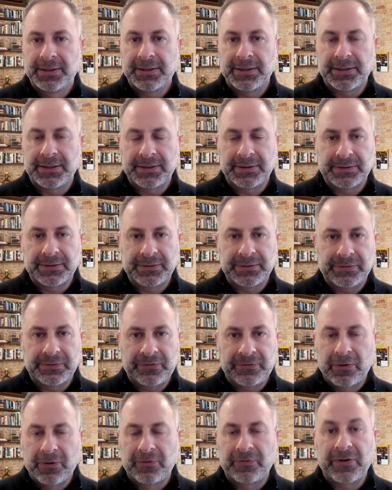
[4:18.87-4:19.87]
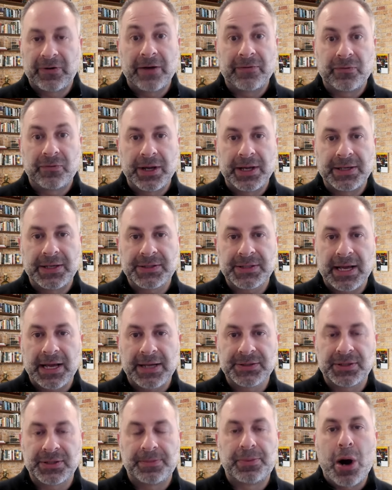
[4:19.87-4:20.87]
4 or 5 weeks,
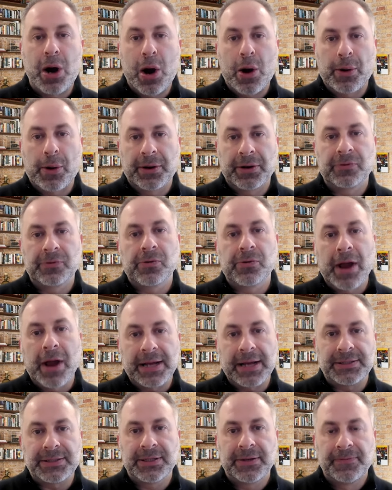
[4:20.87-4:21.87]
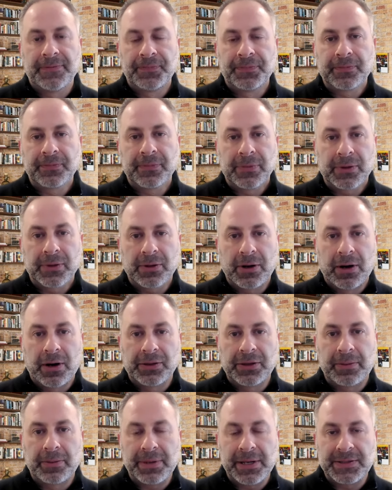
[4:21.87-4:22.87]
as the borrowing rate
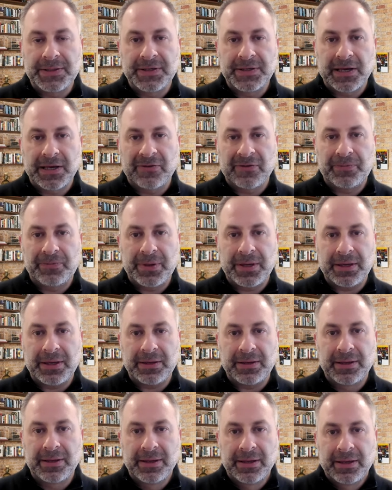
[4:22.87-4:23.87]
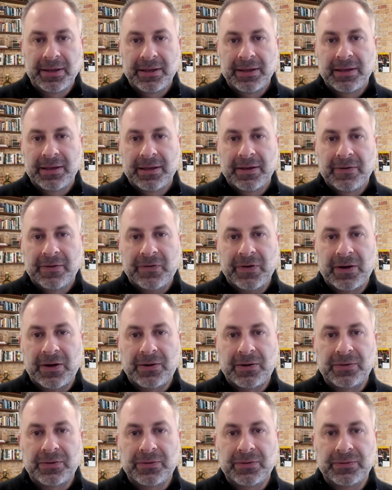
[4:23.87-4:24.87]
on the BTFP
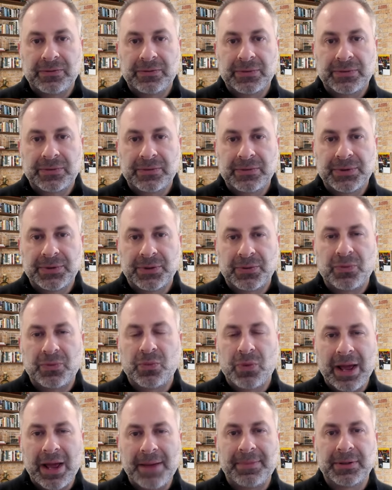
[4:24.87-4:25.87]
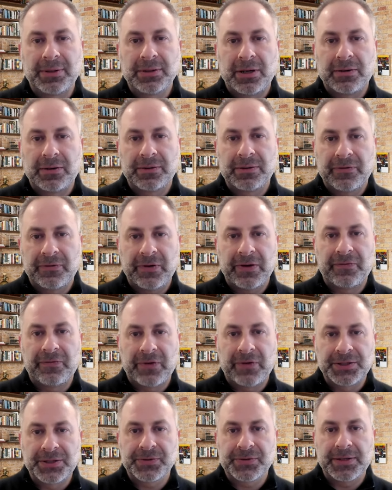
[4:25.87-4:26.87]
fell way below the Fed
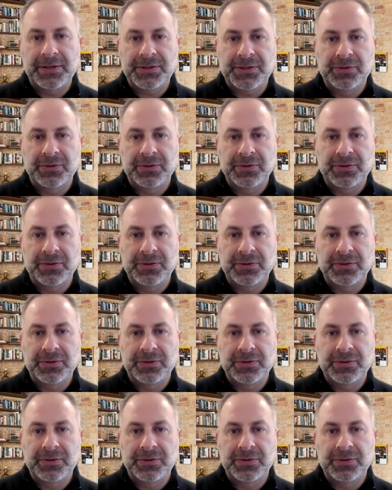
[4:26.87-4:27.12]
funds rate.